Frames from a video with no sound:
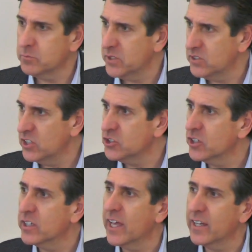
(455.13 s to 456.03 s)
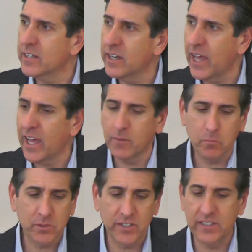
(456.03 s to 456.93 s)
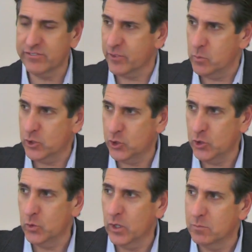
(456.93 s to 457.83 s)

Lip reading: position and place from which you